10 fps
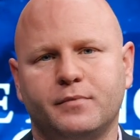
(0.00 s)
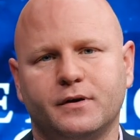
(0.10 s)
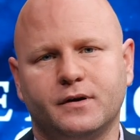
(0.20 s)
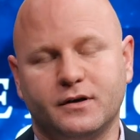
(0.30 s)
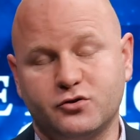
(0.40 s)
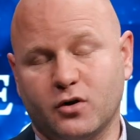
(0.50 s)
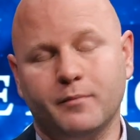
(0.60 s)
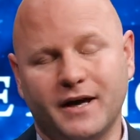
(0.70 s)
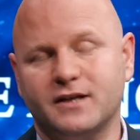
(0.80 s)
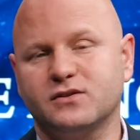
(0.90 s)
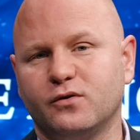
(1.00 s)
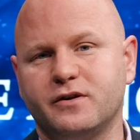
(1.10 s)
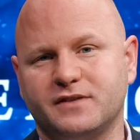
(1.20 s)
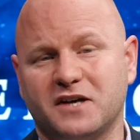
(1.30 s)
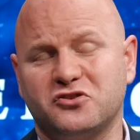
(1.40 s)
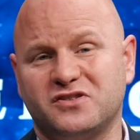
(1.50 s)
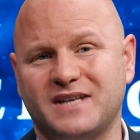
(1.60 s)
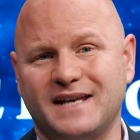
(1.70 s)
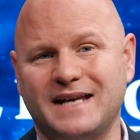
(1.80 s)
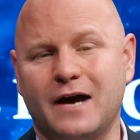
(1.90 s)
uh, Trump and his lawyers actually
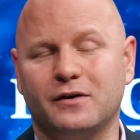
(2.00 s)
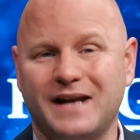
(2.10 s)
sat down